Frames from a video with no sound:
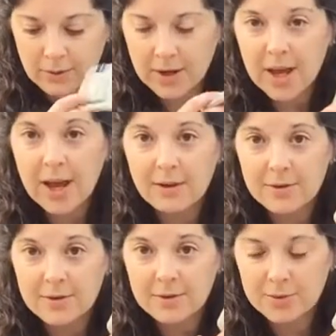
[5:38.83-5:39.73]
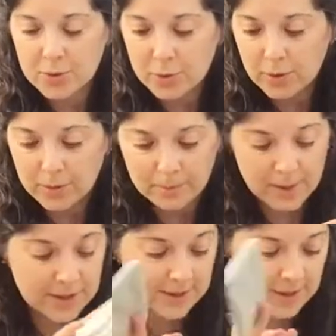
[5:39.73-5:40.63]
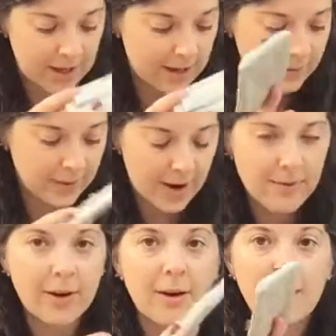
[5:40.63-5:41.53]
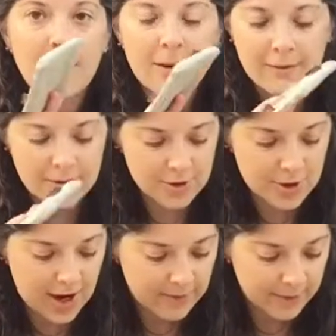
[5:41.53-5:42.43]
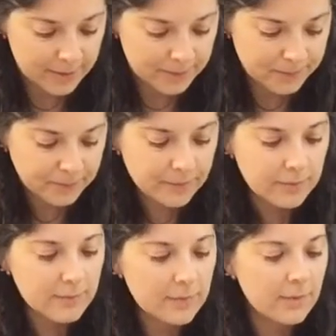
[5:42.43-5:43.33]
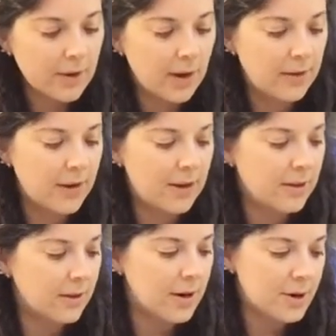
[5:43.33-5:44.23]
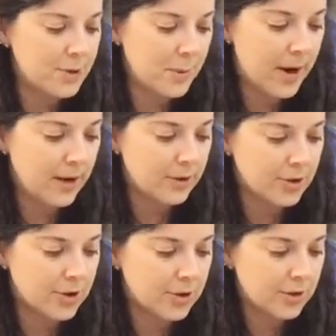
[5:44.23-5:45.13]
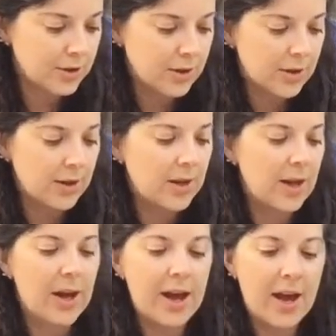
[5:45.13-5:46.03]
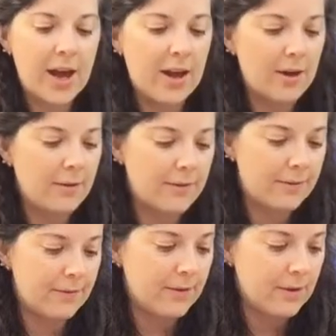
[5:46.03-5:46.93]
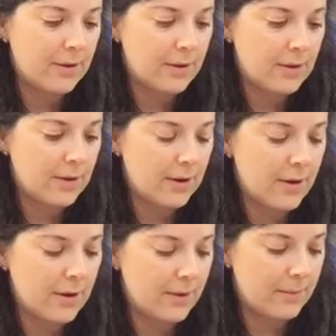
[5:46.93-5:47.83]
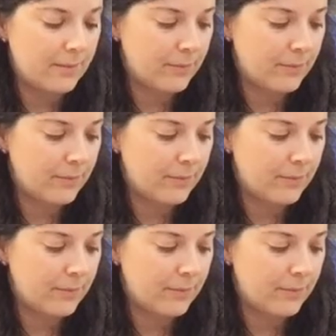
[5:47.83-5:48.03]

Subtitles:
kit, tool, piece of kit, whatever, for travel. And then in the large pouch, I have, I